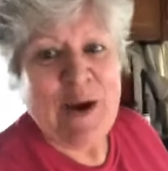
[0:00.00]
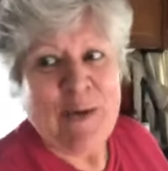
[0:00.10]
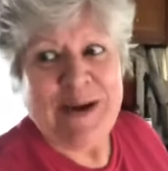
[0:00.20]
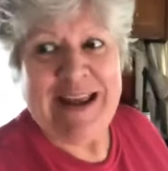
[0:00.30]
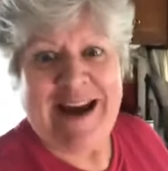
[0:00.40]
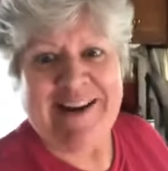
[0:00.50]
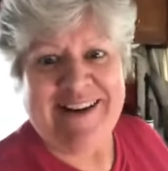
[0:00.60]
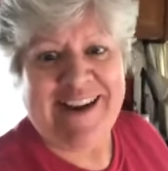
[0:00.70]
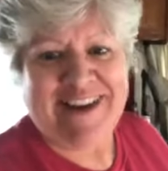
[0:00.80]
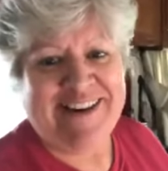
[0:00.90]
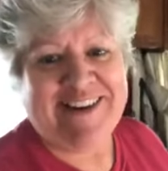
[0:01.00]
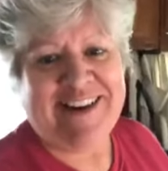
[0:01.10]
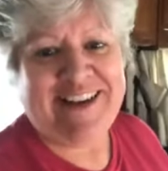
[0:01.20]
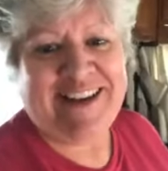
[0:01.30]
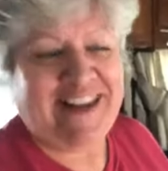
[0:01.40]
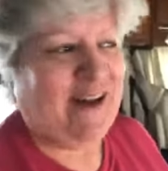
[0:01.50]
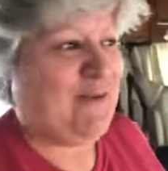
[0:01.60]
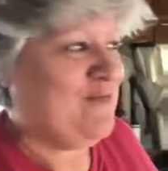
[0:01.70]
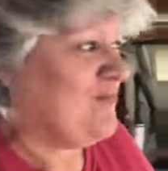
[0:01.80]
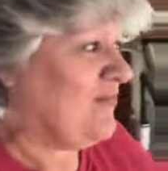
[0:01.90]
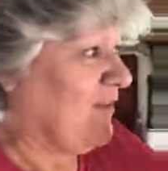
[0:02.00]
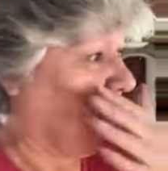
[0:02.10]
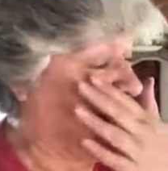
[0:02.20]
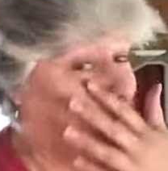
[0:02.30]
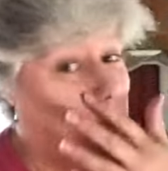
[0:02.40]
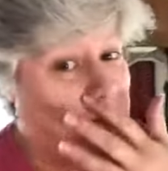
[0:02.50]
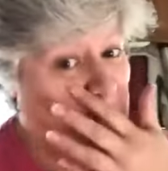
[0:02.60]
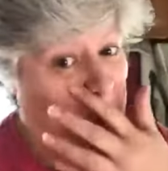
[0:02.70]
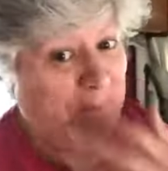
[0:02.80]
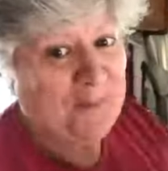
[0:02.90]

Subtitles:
We are here in Georgia,